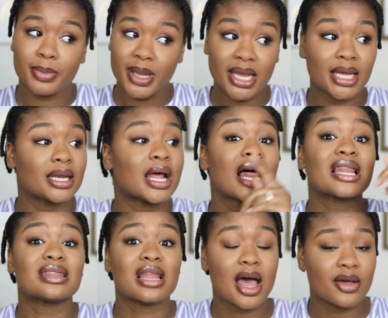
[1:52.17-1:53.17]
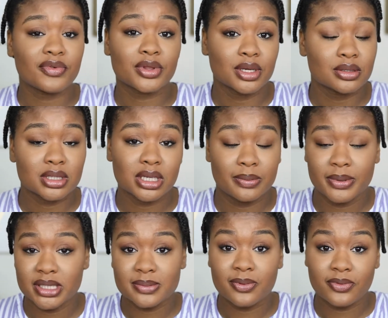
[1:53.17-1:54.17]
paid a lot for those
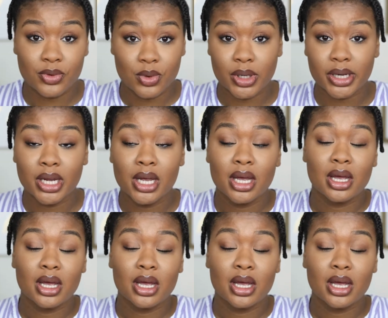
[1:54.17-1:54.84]
clip-ins before.